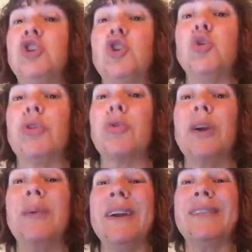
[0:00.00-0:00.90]

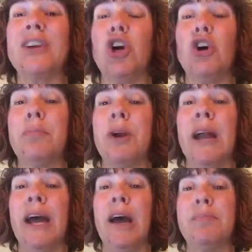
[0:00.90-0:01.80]
2-3 weeks ago
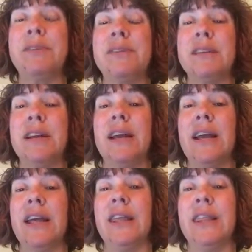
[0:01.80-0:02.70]
perhaps
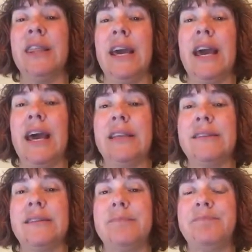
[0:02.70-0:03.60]

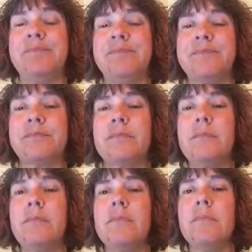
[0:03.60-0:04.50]
that
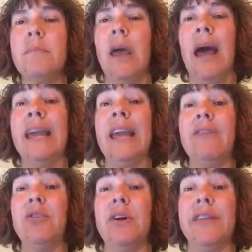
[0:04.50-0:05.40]
I
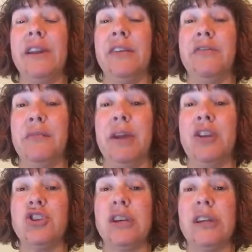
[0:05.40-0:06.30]
gave you all that
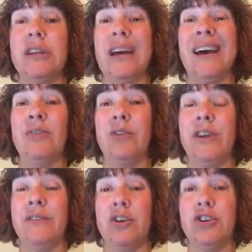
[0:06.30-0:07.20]
information on
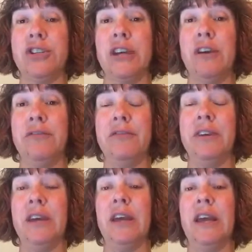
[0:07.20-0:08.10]
research stuff
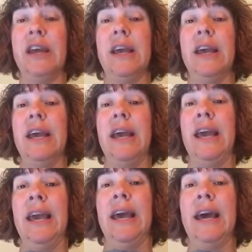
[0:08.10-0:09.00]

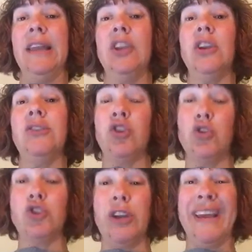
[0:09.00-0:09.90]
and
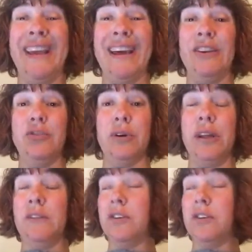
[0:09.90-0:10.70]
told you to hang on to it.